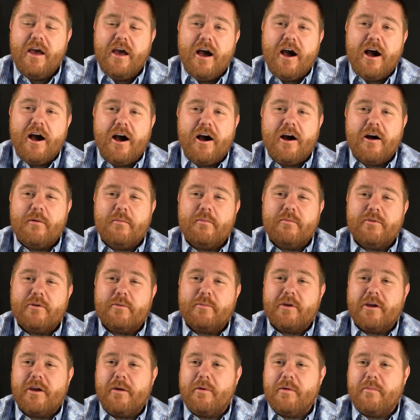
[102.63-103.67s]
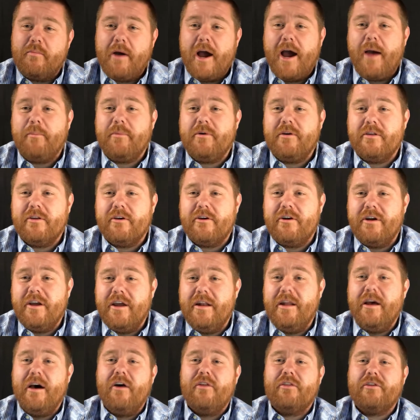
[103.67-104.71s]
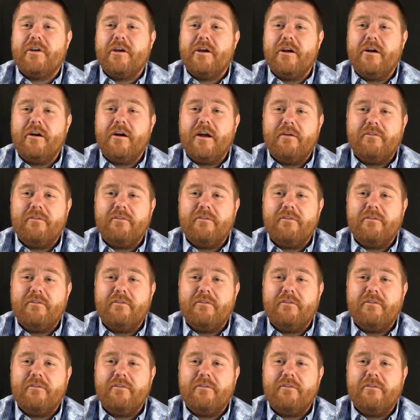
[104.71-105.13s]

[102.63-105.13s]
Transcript: They're becoming popular in healthcare.